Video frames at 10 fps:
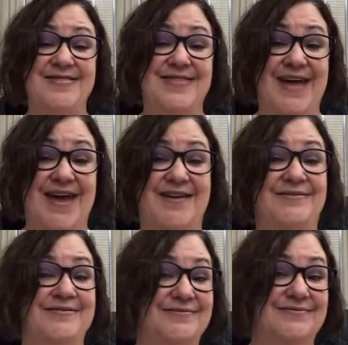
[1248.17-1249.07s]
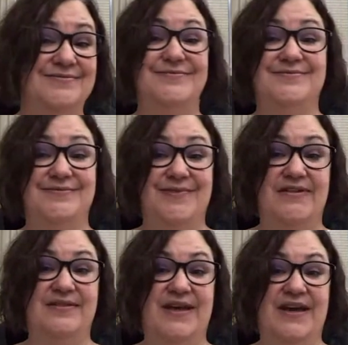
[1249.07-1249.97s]
then
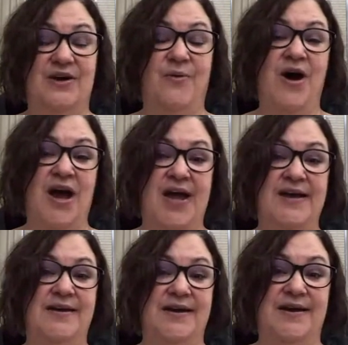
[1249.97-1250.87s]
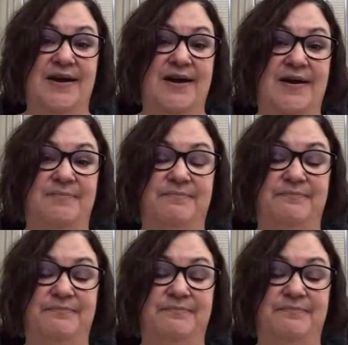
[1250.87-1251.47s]
they go on and um,